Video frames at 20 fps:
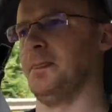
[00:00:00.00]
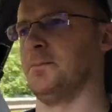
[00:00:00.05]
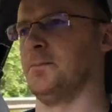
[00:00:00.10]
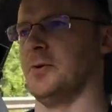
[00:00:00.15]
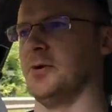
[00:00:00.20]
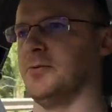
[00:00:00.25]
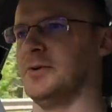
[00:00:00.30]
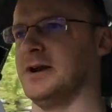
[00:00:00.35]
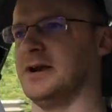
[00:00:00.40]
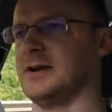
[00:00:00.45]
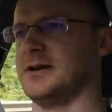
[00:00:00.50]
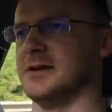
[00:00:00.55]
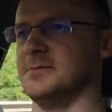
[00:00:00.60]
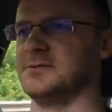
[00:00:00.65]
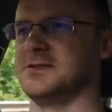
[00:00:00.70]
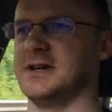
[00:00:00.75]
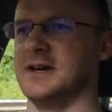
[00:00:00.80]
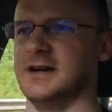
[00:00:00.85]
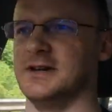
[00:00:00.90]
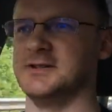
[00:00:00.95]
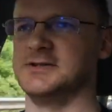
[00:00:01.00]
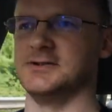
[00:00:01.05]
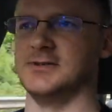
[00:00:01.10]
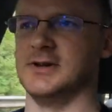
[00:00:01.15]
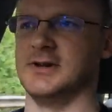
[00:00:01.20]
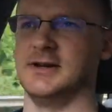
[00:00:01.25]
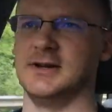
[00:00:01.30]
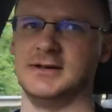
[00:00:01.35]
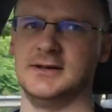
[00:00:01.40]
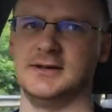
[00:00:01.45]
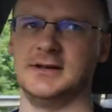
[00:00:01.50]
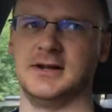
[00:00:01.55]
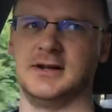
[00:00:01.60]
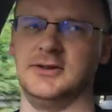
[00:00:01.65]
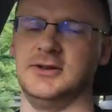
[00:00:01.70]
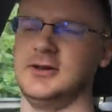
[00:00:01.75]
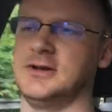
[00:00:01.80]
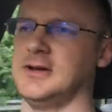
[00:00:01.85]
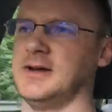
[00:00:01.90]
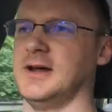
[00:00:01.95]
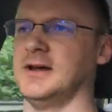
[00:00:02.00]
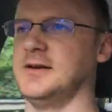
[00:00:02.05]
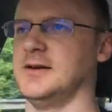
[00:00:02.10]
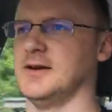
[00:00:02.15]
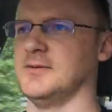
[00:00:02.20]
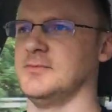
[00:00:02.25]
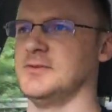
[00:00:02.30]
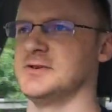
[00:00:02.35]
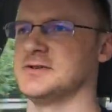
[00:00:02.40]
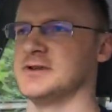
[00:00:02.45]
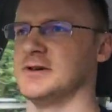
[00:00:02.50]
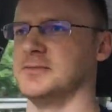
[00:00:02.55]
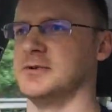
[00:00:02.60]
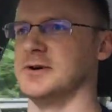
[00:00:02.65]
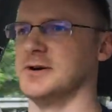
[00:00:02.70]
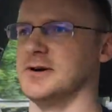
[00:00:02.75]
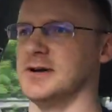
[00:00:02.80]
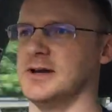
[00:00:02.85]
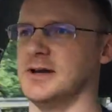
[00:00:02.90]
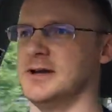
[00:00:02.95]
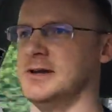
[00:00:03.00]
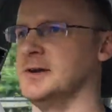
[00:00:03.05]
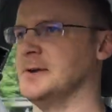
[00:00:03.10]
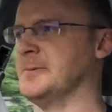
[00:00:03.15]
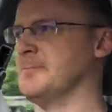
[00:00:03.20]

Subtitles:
But when it comes down to it, you know, you could end up with some guy